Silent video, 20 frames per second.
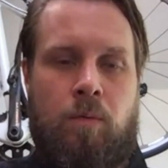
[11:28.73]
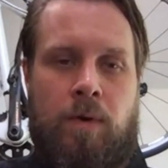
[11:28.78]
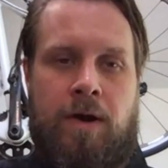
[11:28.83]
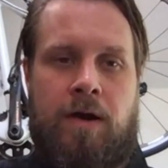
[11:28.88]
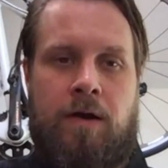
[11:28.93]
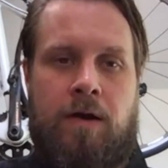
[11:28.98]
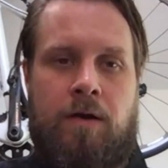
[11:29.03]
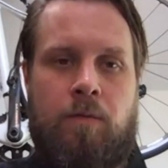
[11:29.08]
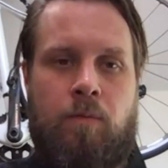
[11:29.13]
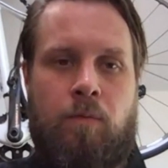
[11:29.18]

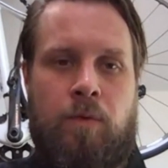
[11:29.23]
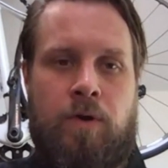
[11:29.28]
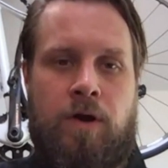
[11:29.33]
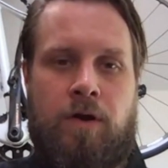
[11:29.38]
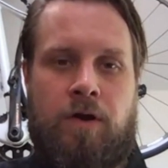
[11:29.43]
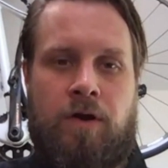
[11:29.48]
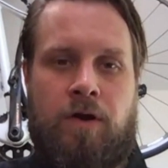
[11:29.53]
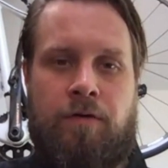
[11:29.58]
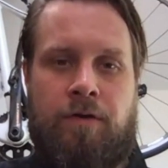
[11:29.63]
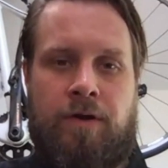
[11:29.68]
where
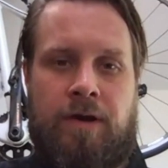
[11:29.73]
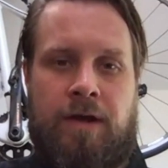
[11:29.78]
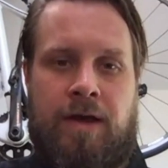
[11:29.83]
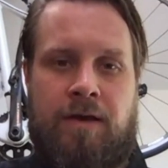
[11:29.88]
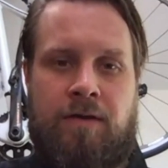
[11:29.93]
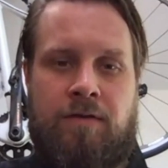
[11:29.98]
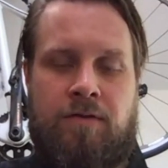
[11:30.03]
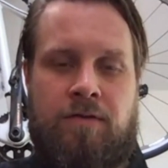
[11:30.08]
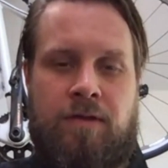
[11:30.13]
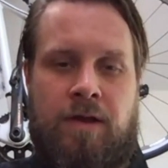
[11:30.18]
we're going
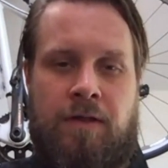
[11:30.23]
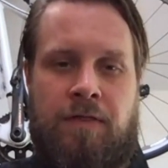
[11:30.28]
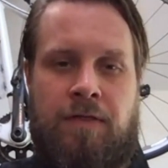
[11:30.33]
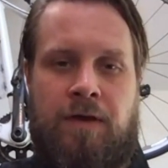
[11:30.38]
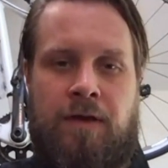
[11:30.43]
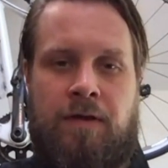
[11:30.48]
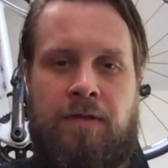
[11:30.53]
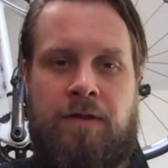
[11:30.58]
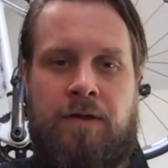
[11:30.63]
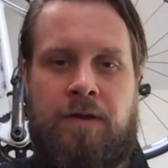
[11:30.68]
next. I
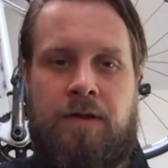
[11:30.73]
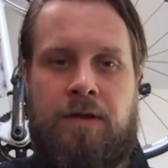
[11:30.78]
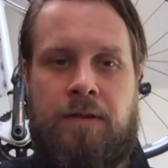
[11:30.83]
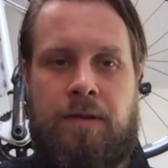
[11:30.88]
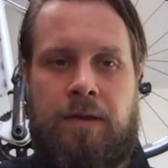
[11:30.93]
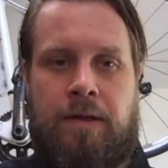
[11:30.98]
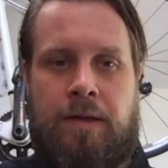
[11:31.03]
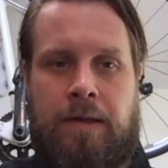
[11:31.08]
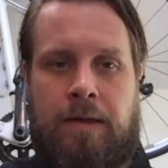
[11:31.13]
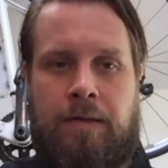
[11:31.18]
think
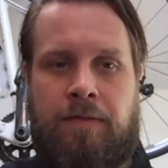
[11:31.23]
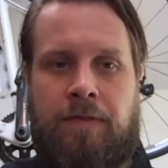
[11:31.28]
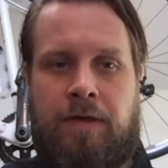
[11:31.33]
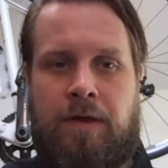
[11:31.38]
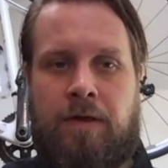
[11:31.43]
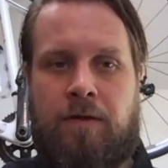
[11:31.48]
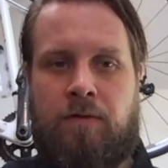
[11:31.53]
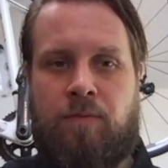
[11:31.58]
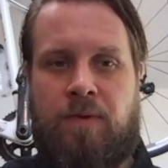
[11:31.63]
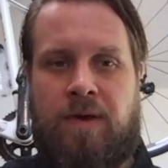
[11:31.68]
the key
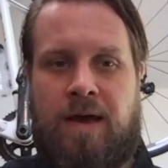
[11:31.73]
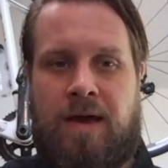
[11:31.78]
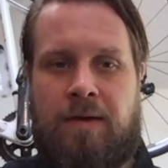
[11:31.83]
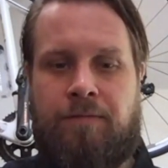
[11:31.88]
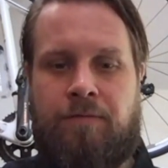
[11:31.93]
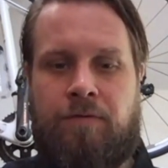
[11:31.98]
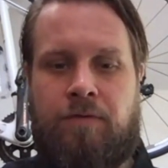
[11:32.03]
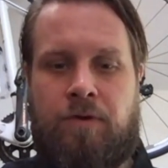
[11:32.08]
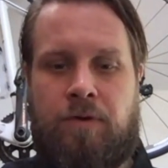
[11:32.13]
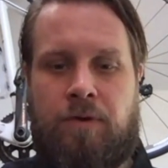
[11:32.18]
thing is we
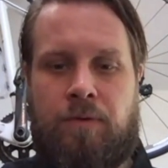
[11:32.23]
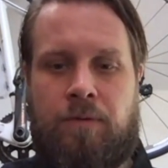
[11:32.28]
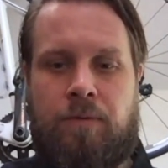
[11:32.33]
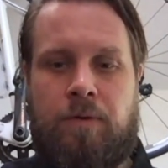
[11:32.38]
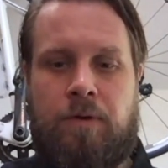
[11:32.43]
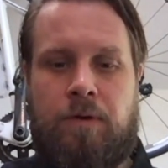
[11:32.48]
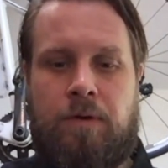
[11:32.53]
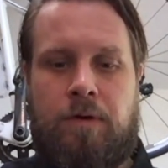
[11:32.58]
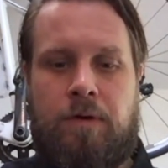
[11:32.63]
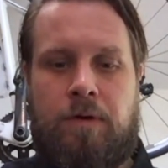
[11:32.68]
have
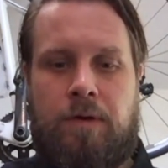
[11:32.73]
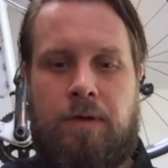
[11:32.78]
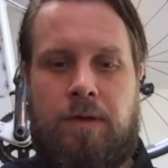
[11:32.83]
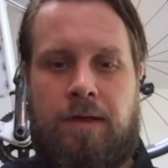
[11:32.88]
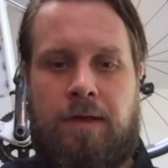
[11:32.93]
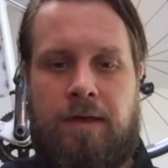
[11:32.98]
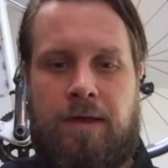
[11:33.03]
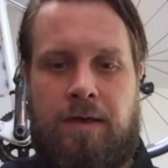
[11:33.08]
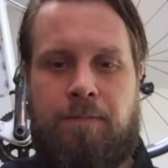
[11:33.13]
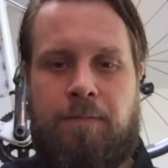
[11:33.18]
to
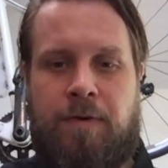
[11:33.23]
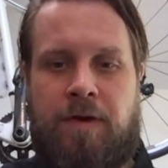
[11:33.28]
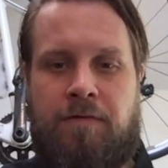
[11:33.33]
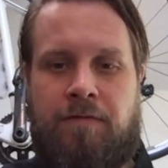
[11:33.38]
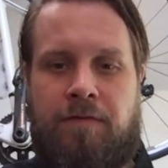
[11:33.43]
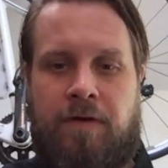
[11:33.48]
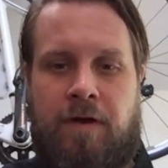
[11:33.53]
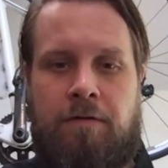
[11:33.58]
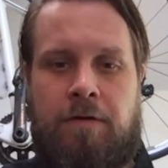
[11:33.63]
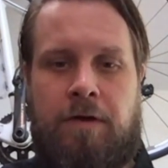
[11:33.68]
keep a
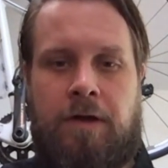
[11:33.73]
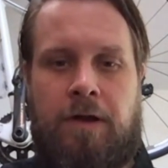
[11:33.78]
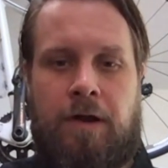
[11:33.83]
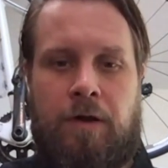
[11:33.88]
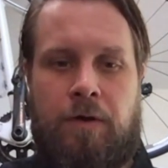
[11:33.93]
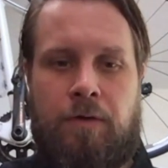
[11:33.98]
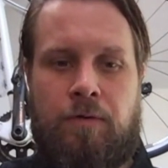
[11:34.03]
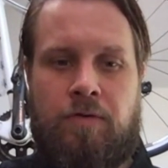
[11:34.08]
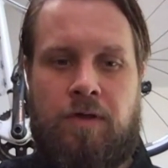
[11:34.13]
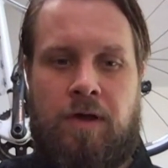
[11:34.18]
very
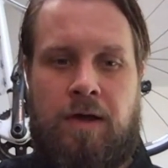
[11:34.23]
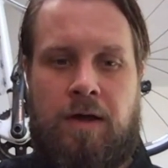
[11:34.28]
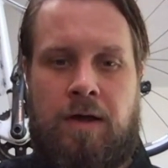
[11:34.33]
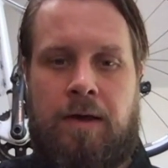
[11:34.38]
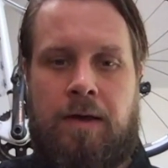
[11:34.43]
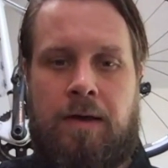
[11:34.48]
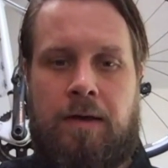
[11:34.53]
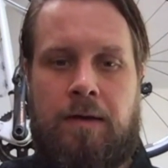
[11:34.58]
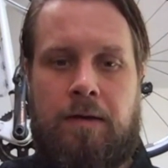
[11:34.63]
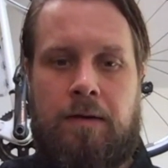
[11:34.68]
close
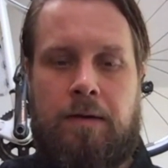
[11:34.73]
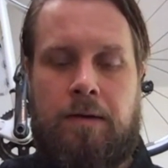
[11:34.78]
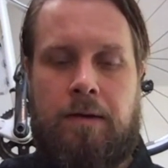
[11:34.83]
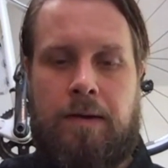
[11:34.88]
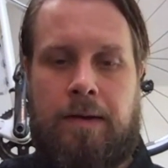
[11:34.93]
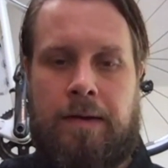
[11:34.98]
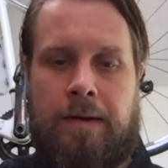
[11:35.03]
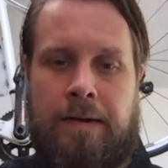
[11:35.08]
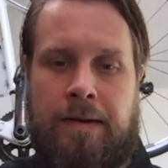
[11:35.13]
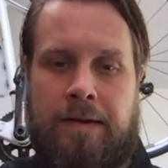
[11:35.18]
eye
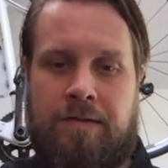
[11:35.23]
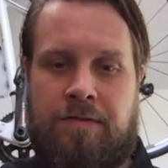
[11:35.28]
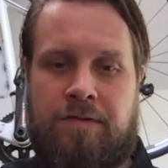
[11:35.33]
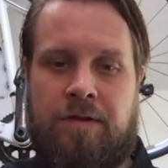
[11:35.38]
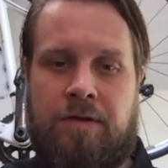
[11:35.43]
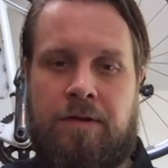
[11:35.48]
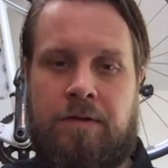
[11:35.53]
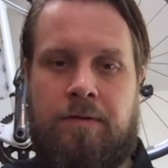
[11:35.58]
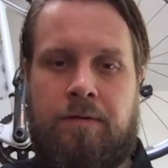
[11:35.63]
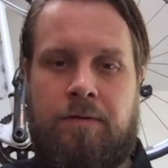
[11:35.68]
and
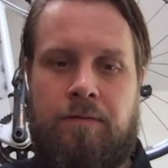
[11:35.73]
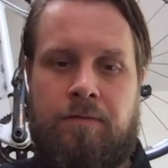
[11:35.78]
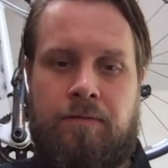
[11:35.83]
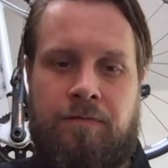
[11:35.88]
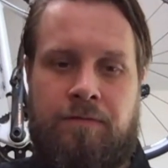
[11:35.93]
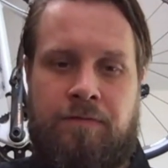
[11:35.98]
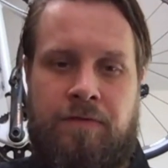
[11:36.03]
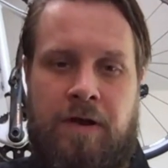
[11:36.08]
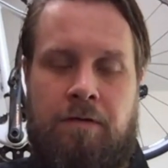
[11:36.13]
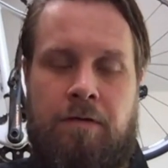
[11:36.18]
listen
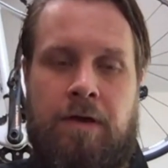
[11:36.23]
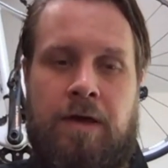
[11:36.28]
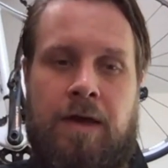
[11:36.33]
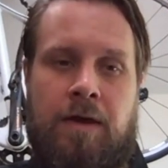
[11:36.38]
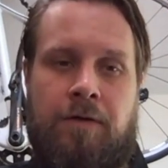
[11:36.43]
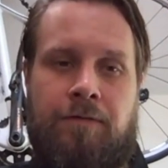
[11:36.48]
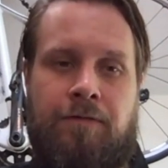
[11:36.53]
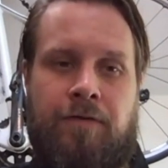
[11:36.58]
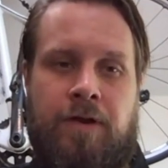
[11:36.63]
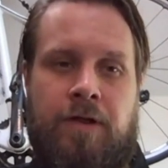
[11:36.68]
very
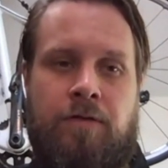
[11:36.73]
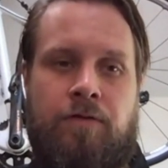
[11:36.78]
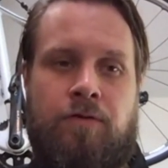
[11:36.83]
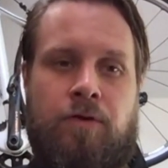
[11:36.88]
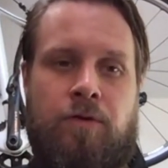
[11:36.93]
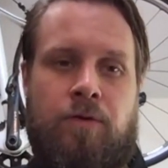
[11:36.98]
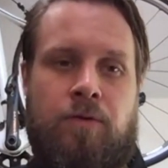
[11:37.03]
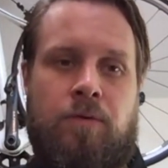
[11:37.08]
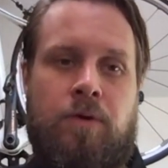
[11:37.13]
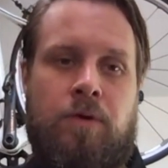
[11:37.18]
carefully
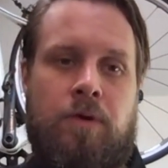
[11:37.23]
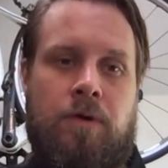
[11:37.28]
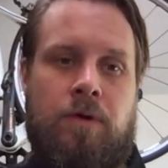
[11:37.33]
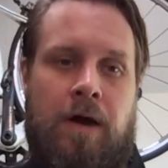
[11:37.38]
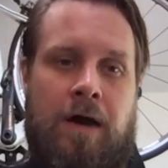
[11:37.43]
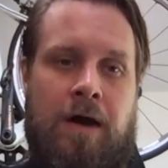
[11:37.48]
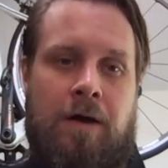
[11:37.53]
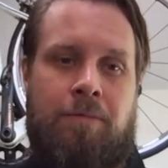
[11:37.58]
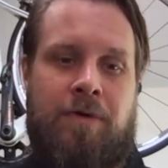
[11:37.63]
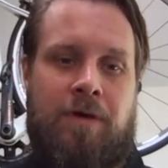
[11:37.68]
to
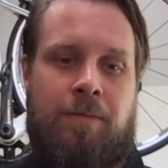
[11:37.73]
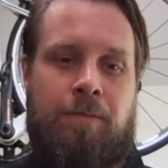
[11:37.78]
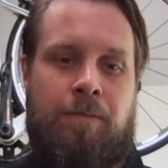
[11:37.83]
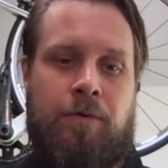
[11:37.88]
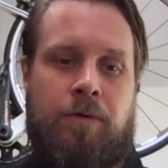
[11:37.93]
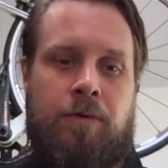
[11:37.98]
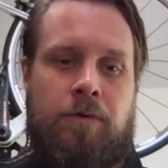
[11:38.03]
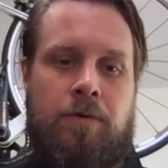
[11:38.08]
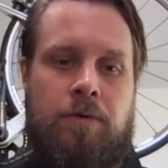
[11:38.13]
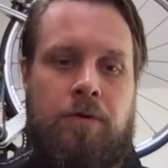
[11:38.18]
how
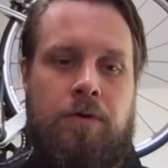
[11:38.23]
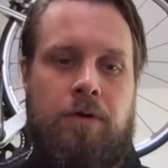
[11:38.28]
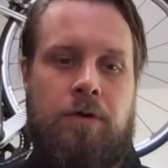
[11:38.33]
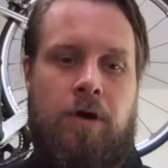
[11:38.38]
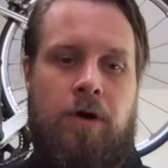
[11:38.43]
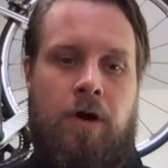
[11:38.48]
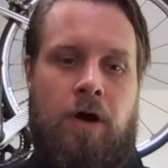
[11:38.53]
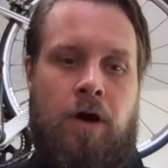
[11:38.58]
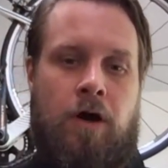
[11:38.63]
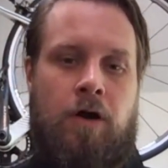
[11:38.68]
people
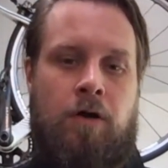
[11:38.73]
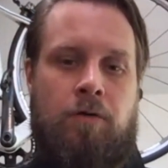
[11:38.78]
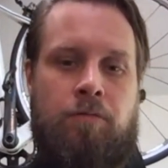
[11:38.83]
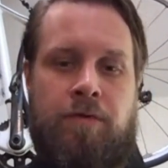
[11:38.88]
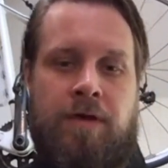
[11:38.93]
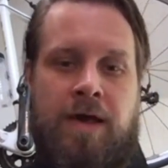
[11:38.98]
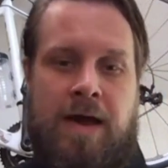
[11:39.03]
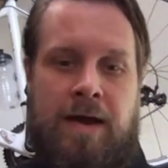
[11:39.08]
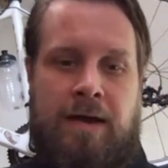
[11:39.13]
are